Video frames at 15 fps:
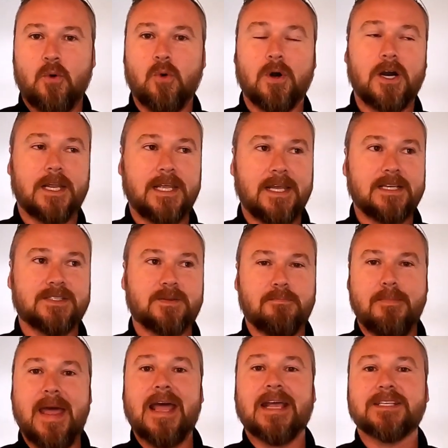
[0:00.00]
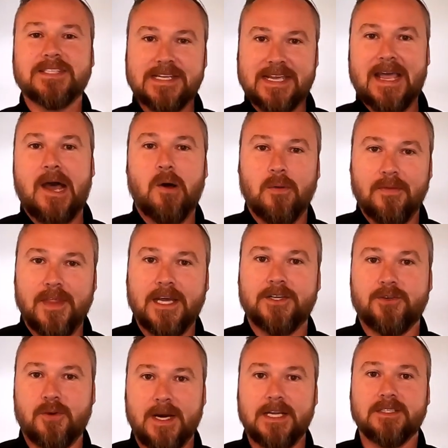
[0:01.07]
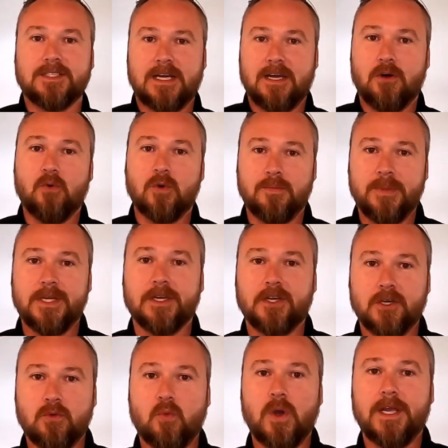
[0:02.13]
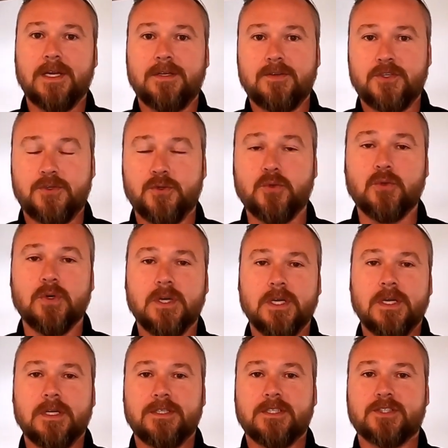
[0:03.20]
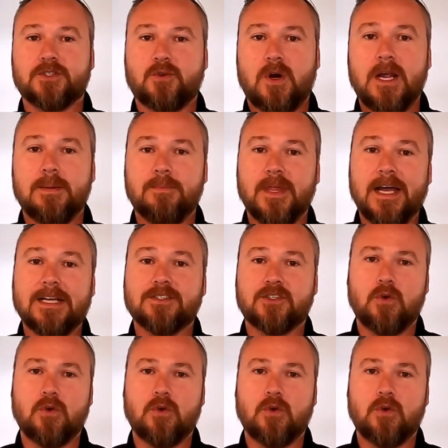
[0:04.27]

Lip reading: or I guess maxing out that drain tile would be a good way to describe that.